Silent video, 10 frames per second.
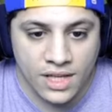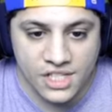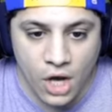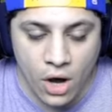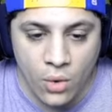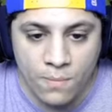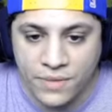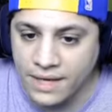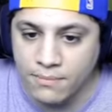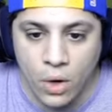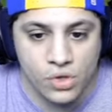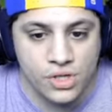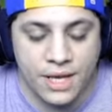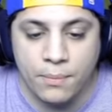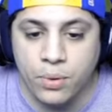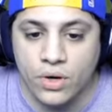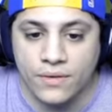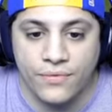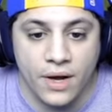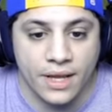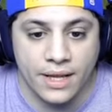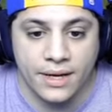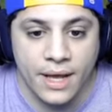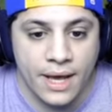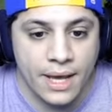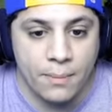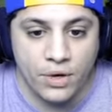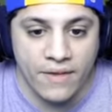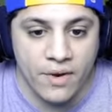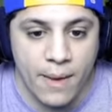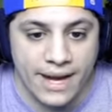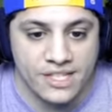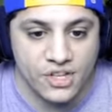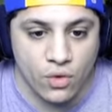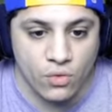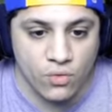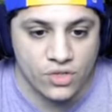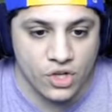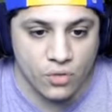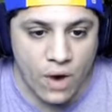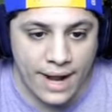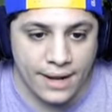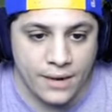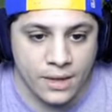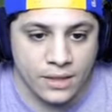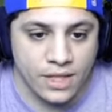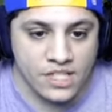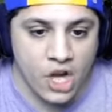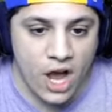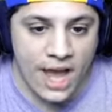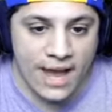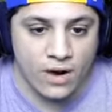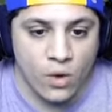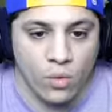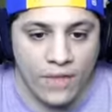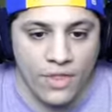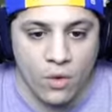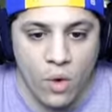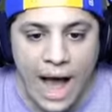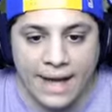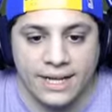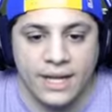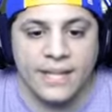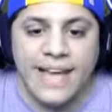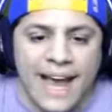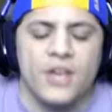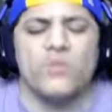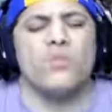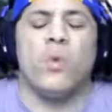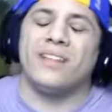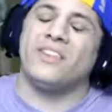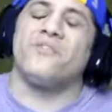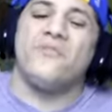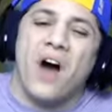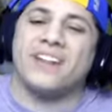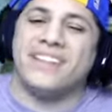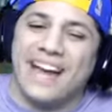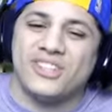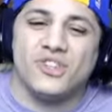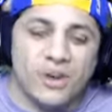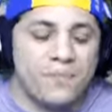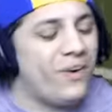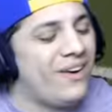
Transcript: Let's go. He most he put fucking he put everybody to the to the right. Let's go ahead, run the rock. Damn, what the fuck did I trip?